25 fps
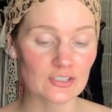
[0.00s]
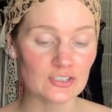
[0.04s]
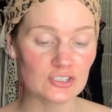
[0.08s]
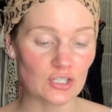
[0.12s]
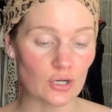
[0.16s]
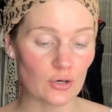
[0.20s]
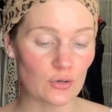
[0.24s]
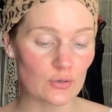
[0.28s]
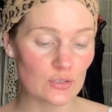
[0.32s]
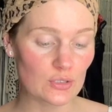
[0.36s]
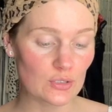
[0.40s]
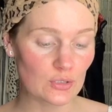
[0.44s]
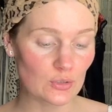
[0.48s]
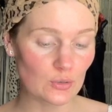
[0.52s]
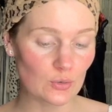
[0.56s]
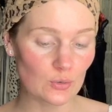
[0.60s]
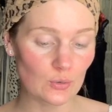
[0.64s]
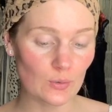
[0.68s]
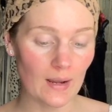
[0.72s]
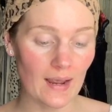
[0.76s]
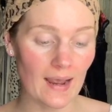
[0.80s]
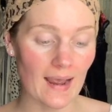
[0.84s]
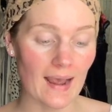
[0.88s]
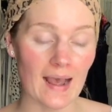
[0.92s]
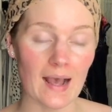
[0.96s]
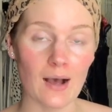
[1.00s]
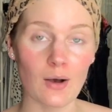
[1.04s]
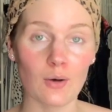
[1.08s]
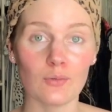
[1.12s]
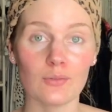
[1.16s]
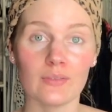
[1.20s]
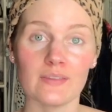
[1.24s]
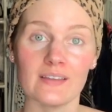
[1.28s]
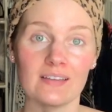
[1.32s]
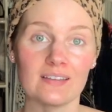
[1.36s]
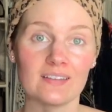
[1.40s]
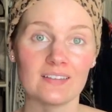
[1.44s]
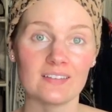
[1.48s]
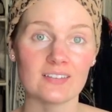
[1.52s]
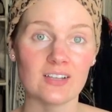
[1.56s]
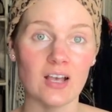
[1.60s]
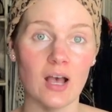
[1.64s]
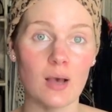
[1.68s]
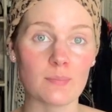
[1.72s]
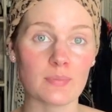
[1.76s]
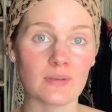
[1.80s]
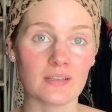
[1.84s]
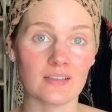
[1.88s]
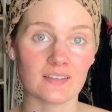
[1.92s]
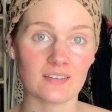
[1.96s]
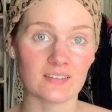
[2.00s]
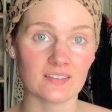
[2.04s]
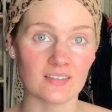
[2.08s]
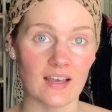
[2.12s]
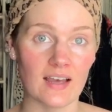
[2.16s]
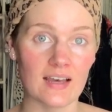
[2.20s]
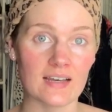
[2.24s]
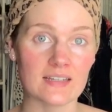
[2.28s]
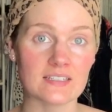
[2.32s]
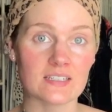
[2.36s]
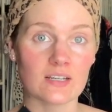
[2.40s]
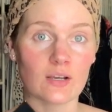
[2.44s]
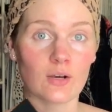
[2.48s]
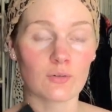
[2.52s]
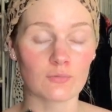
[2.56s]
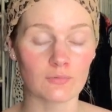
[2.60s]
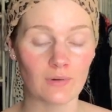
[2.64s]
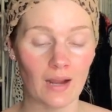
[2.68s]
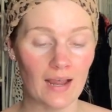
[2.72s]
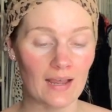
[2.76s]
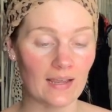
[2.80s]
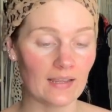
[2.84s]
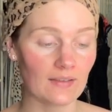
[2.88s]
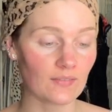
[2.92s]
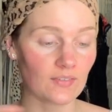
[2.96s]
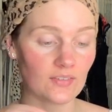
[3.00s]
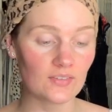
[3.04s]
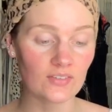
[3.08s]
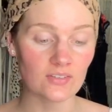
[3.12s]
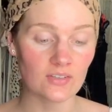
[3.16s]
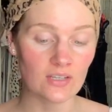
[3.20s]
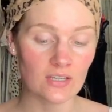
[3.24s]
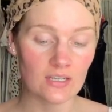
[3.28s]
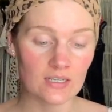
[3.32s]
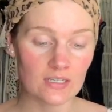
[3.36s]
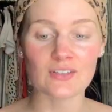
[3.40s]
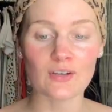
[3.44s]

show you how this cupping set arrives.